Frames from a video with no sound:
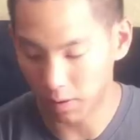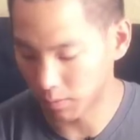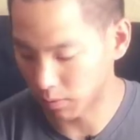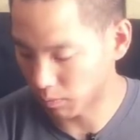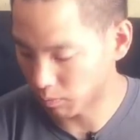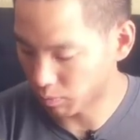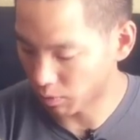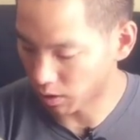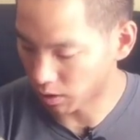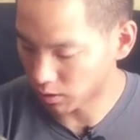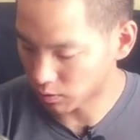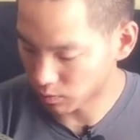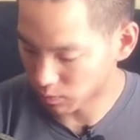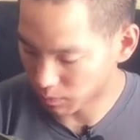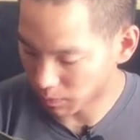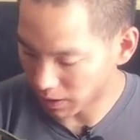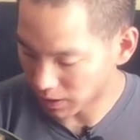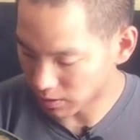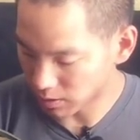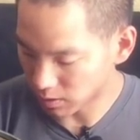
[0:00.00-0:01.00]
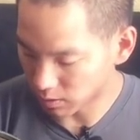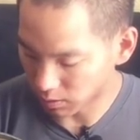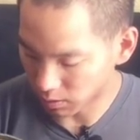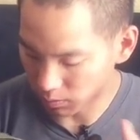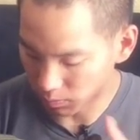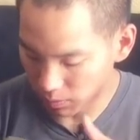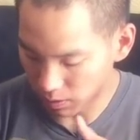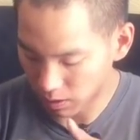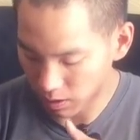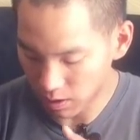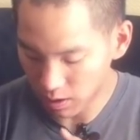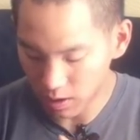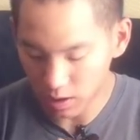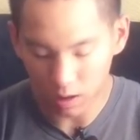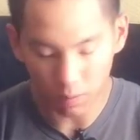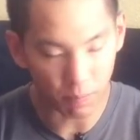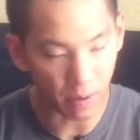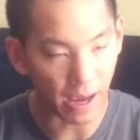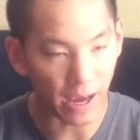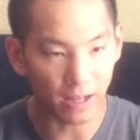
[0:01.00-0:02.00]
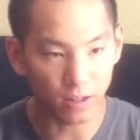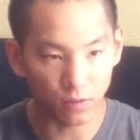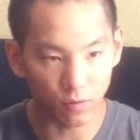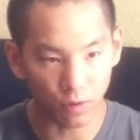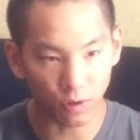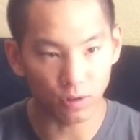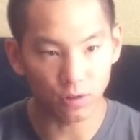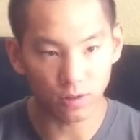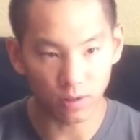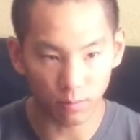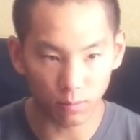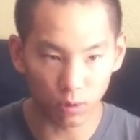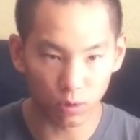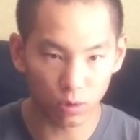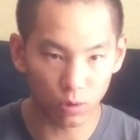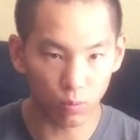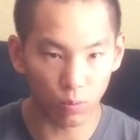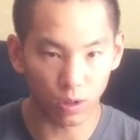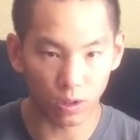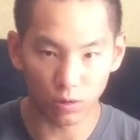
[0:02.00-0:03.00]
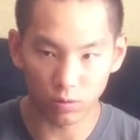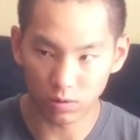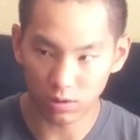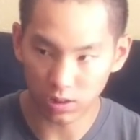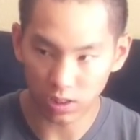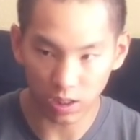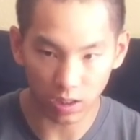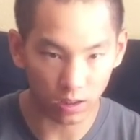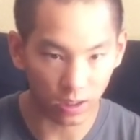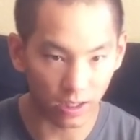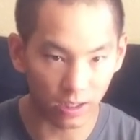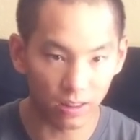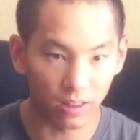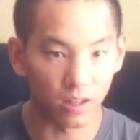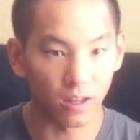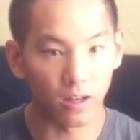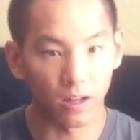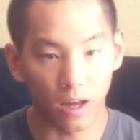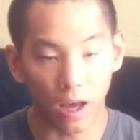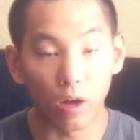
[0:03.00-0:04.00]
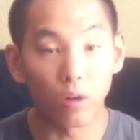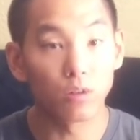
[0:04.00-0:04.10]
family of products, would basically be the pads are very similar to what you'd see on like the